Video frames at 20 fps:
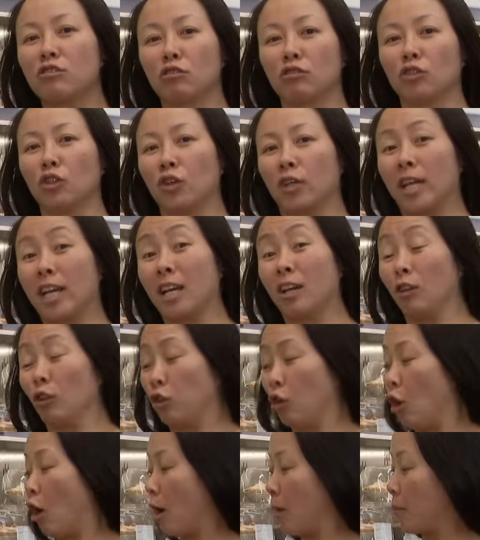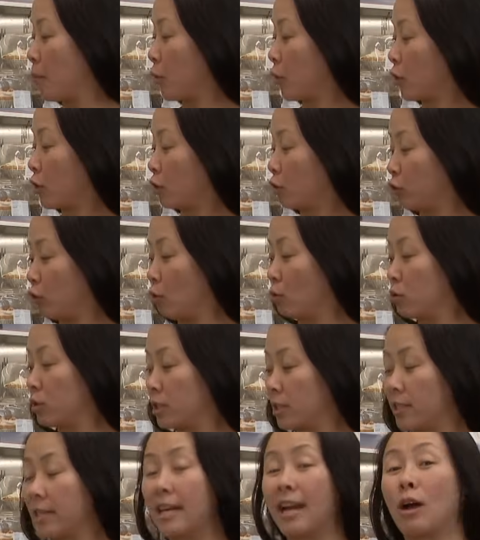are looking a lot more
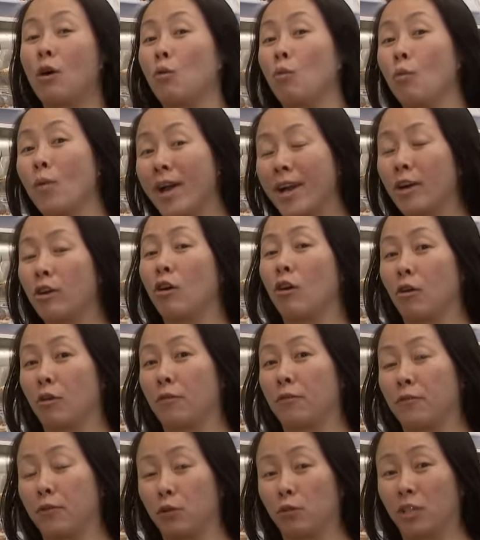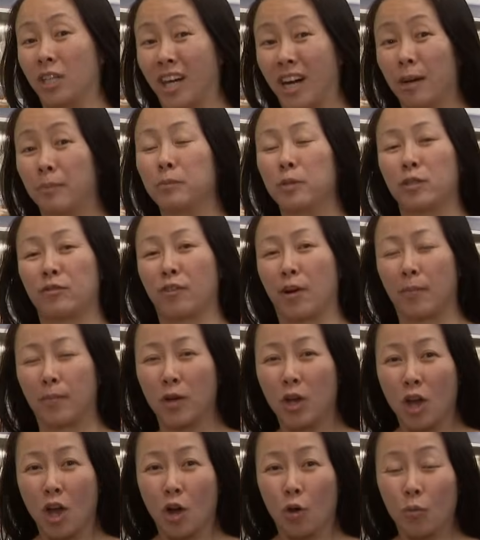closely at where our food comes from.
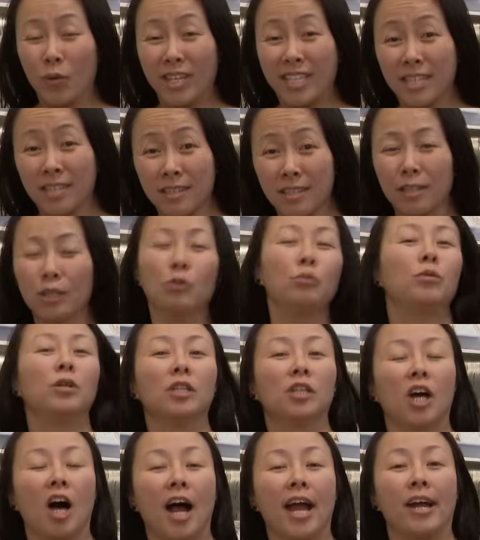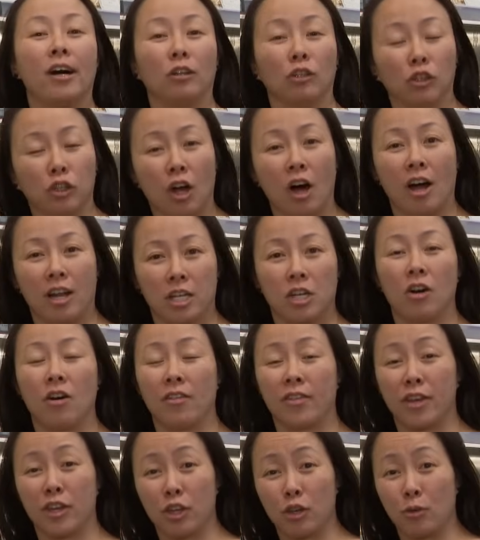We still rely a lot on
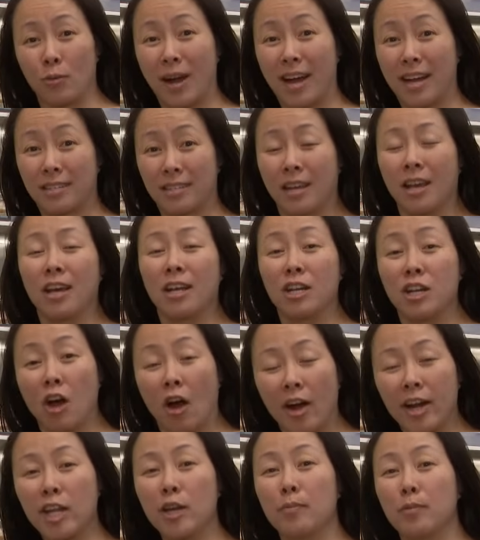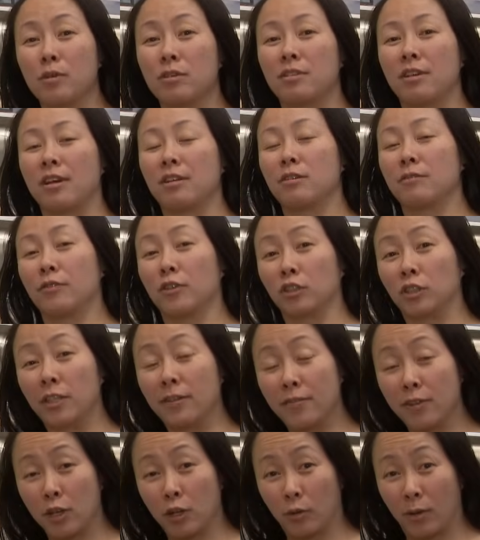the U.S. 90% of our
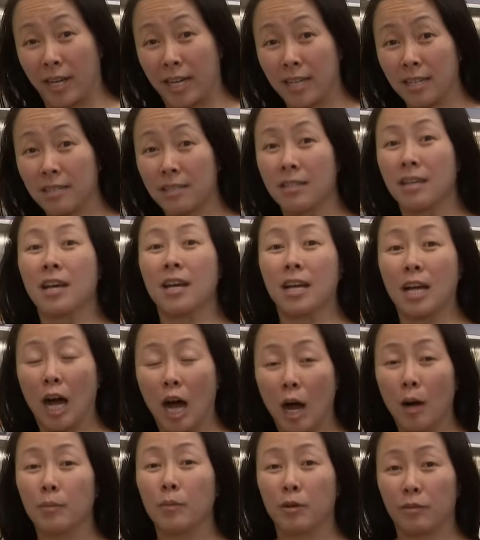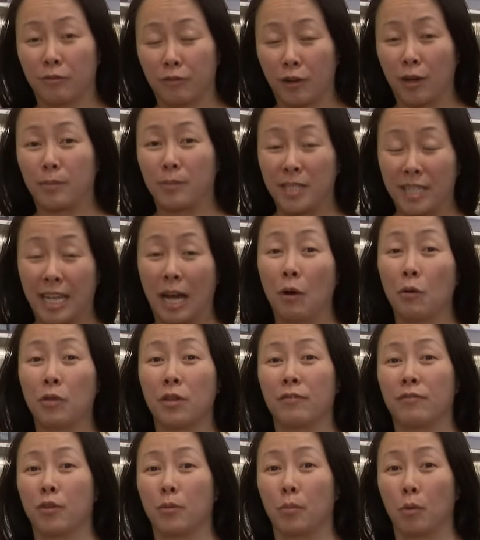leafy greens come from south
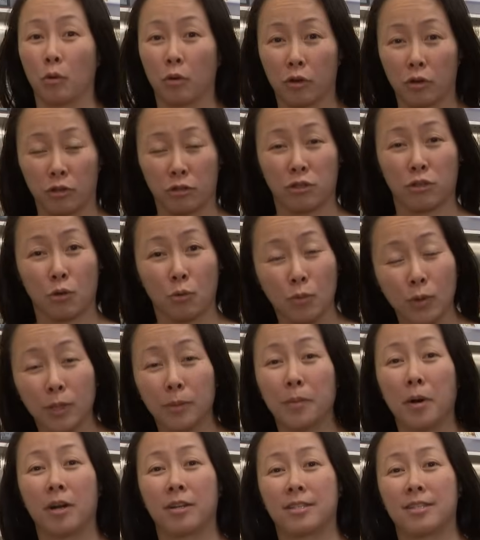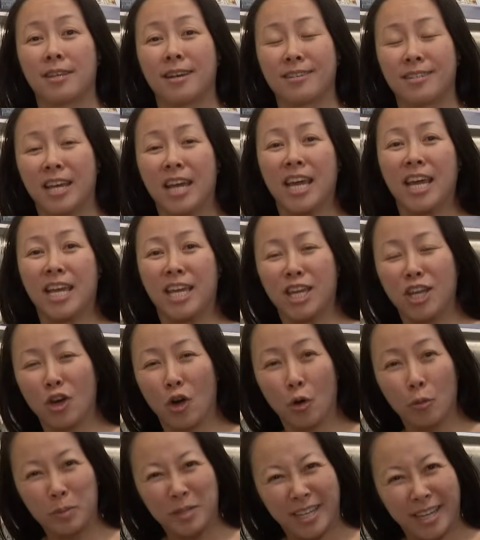of the border, so Wilmot says he
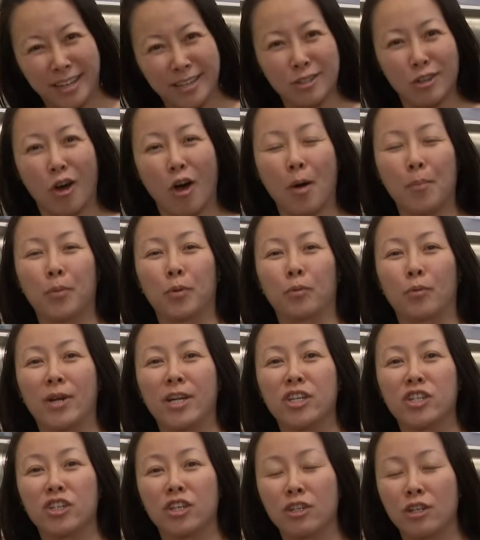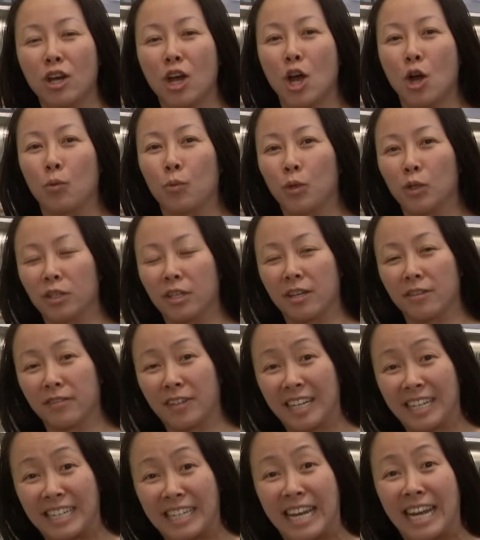hopes his operation will give
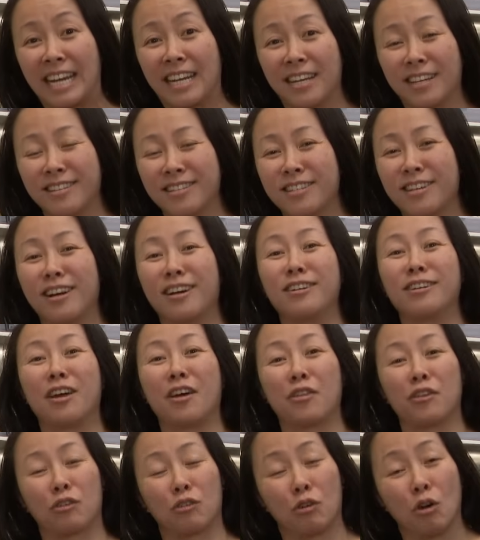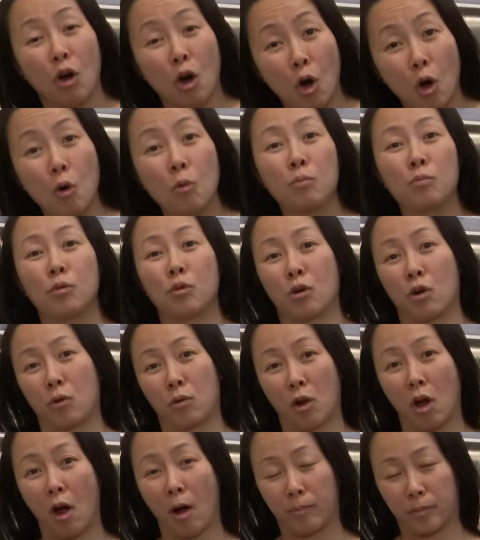Canadians another homegrown own
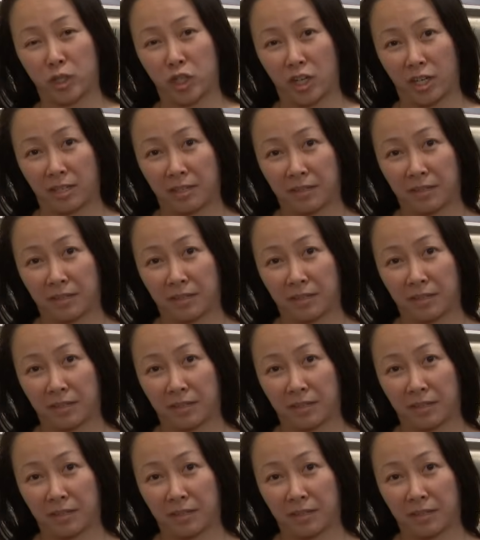option.